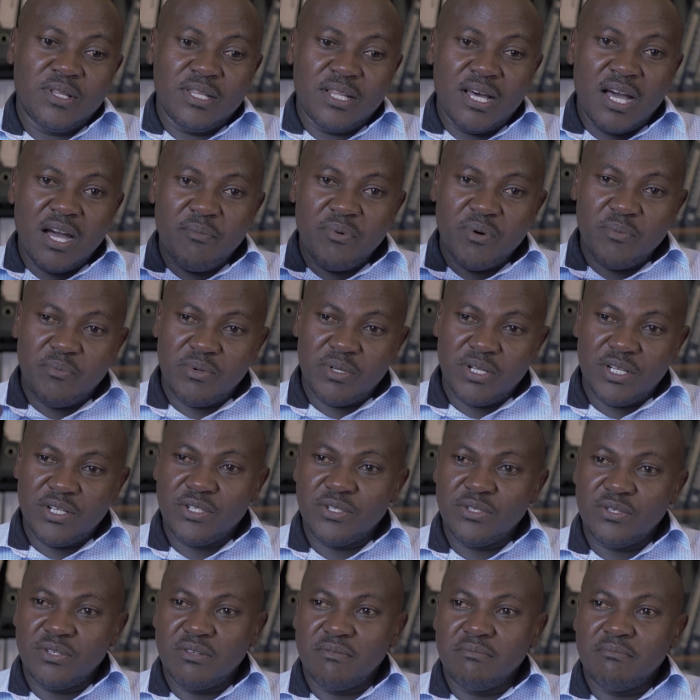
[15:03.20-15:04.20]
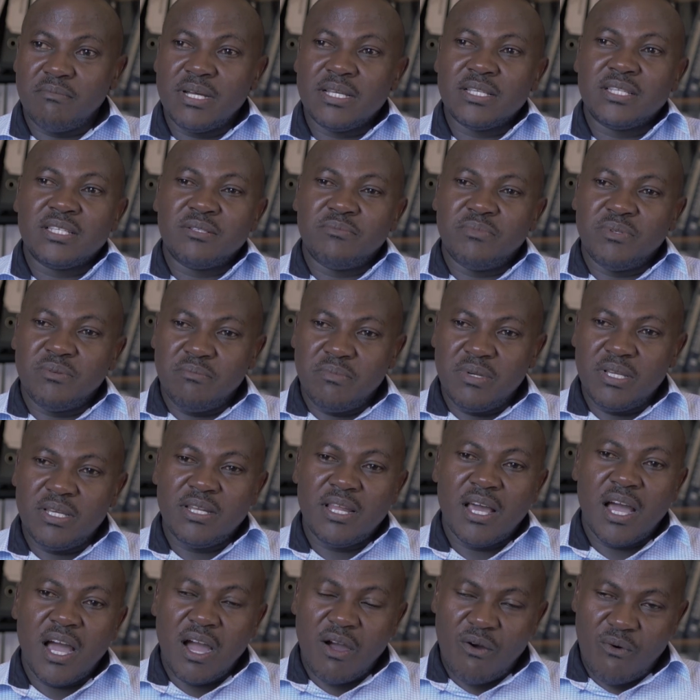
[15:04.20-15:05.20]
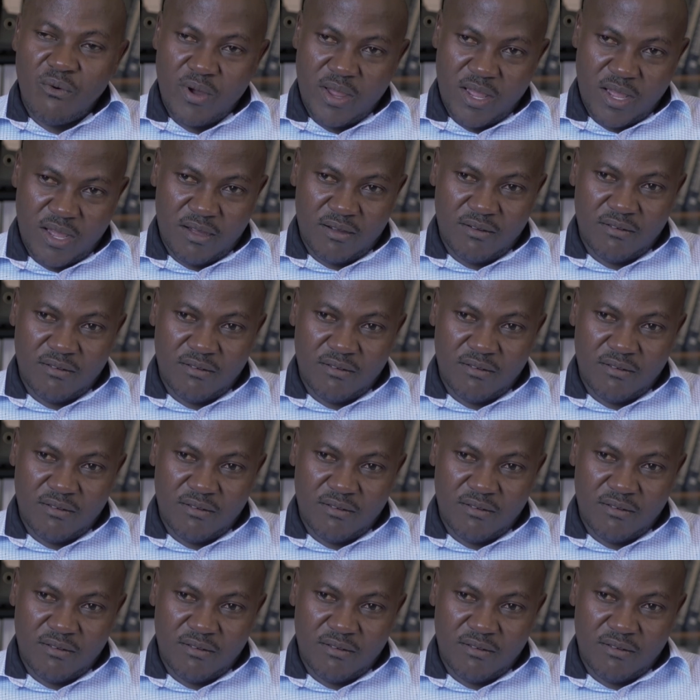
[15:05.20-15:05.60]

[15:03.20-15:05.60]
our population must be made aware